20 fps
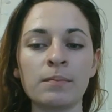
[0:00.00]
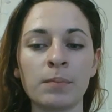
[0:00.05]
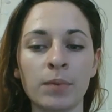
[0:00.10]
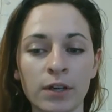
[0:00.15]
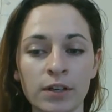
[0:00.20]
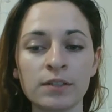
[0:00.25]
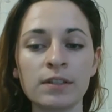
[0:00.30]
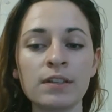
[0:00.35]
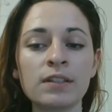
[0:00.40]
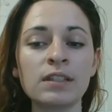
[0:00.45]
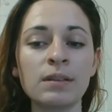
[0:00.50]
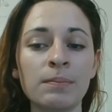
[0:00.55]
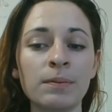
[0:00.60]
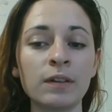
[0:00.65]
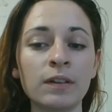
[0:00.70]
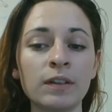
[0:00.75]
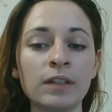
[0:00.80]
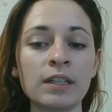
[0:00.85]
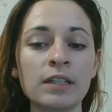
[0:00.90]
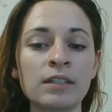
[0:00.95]
person's
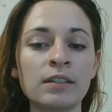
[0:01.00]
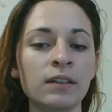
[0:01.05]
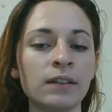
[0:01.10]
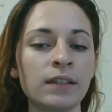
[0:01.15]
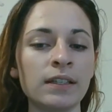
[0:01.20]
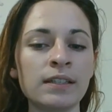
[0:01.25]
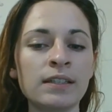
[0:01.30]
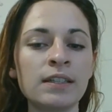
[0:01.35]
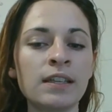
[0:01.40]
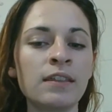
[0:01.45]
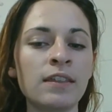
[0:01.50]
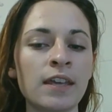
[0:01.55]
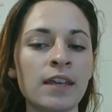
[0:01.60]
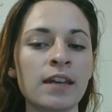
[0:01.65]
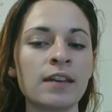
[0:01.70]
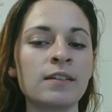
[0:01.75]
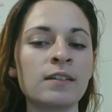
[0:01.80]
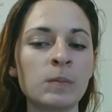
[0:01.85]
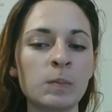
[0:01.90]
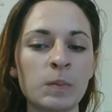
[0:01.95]
ability to listen,
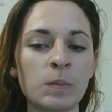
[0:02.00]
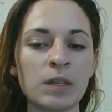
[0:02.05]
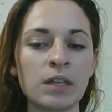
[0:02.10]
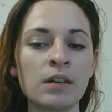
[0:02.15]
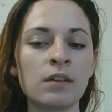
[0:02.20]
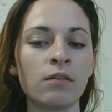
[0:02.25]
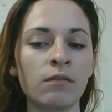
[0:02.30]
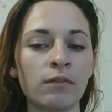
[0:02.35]
think, speak,